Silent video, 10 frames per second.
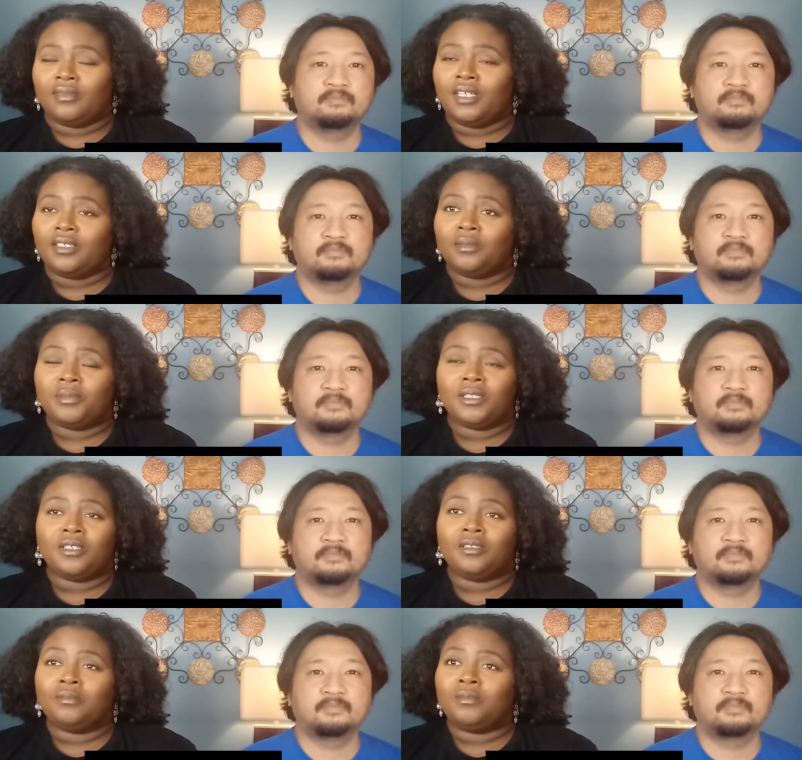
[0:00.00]
Speaker 1: Now don't be
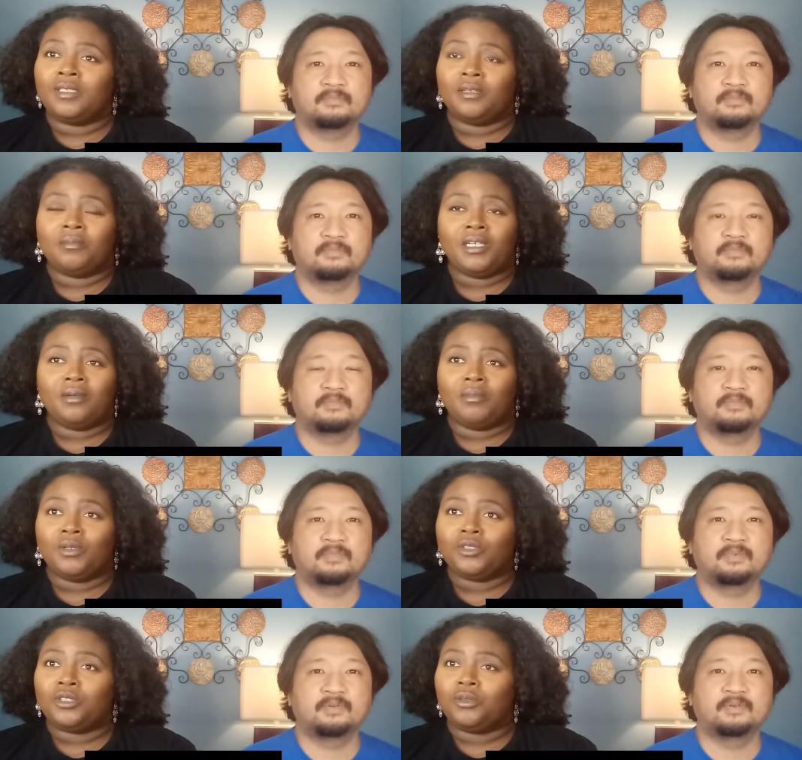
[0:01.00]
give me
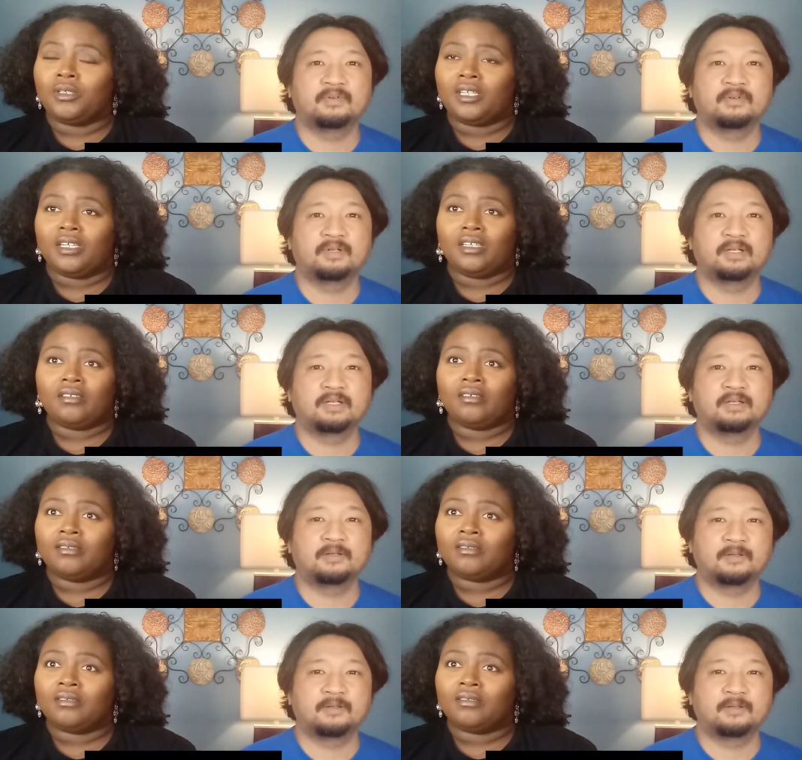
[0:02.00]
emotional again.